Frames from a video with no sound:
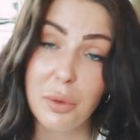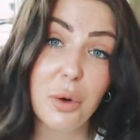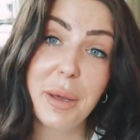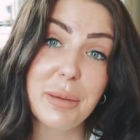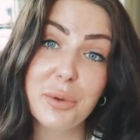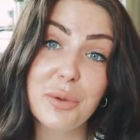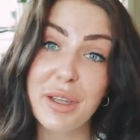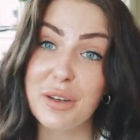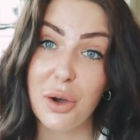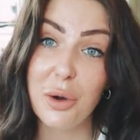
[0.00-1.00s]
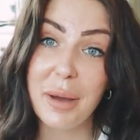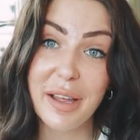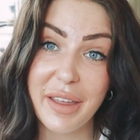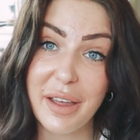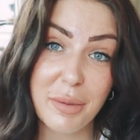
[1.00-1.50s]
more people that know
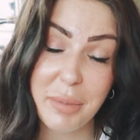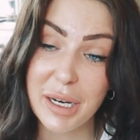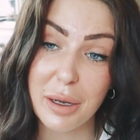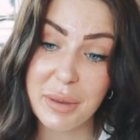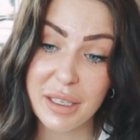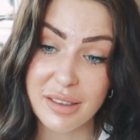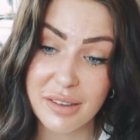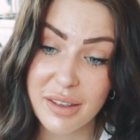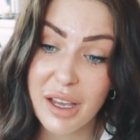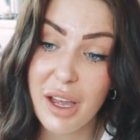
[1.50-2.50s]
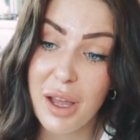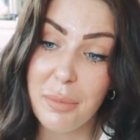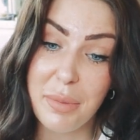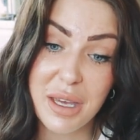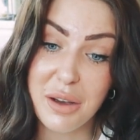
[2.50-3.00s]
about that, the better because
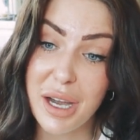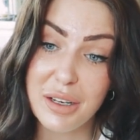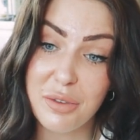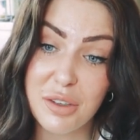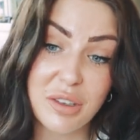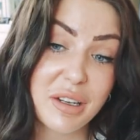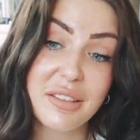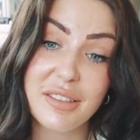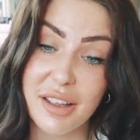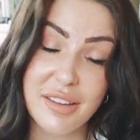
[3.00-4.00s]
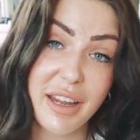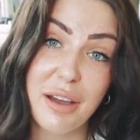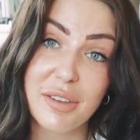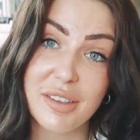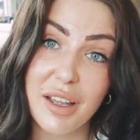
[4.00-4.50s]
being iron deficient doesn't
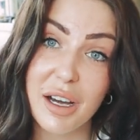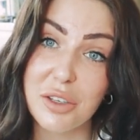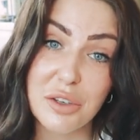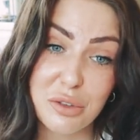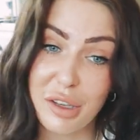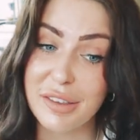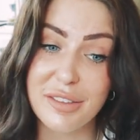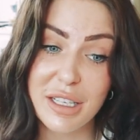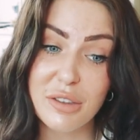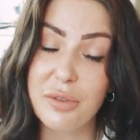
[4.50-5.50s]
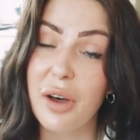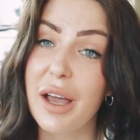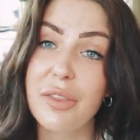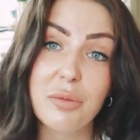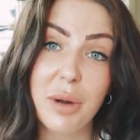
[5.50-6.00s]
have to suck. You just need to
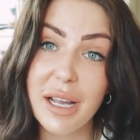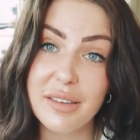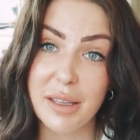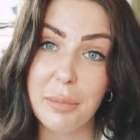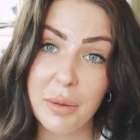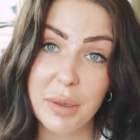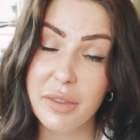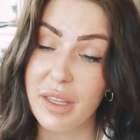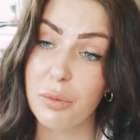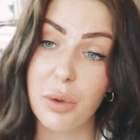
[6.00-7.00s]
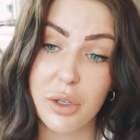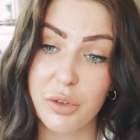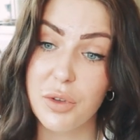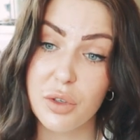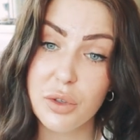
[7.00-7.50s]
find the right supplement that
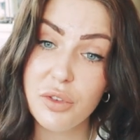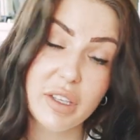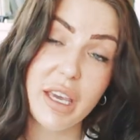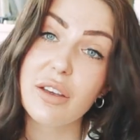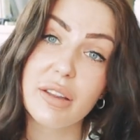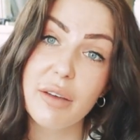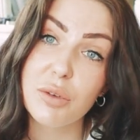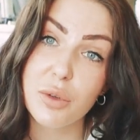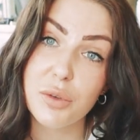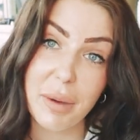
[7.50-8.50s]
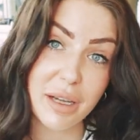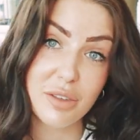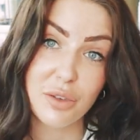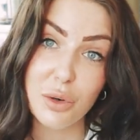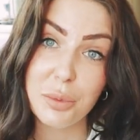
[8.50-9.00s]
works for you to get your levels back
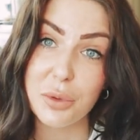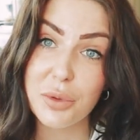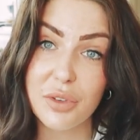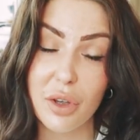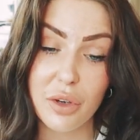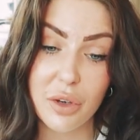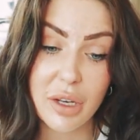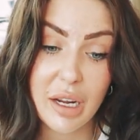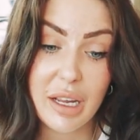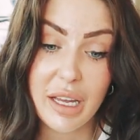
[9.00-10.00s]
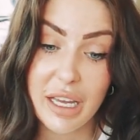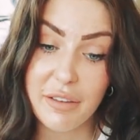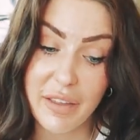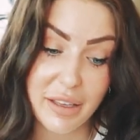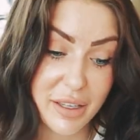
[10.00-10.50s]
to normal. So
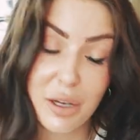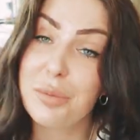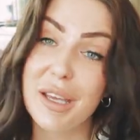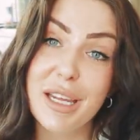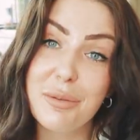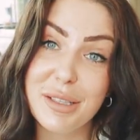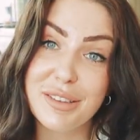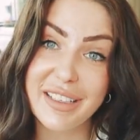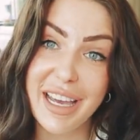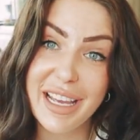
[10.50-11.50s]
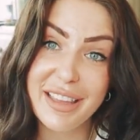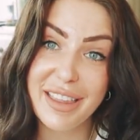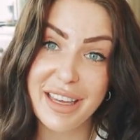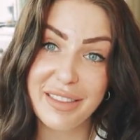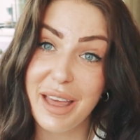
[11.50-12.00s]
if that's helped anyone today,
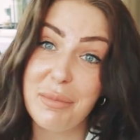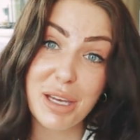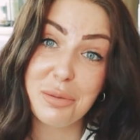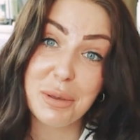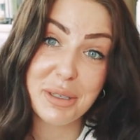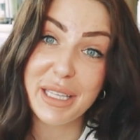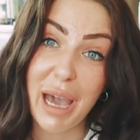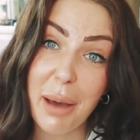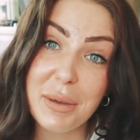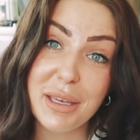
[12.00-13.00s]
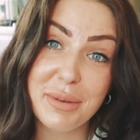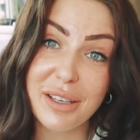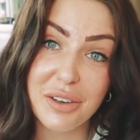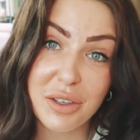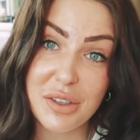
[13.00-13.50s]
then that makes me really happy
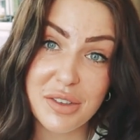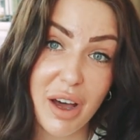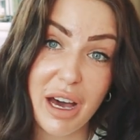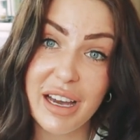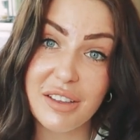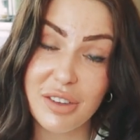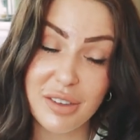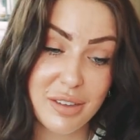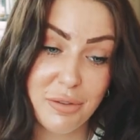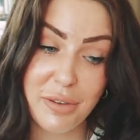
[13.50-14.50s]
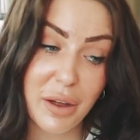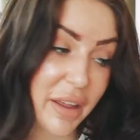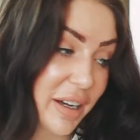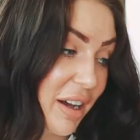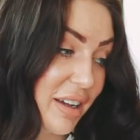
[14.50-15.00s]
because I just felt
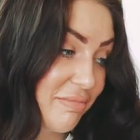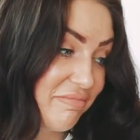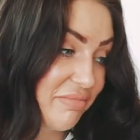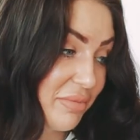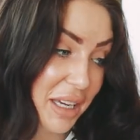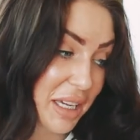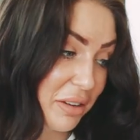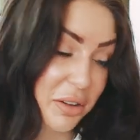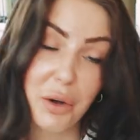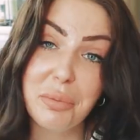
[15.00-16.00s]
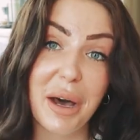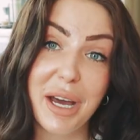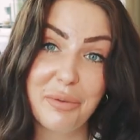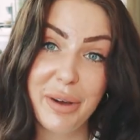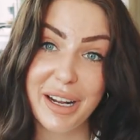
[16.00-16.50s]
like I'd hit a gold mine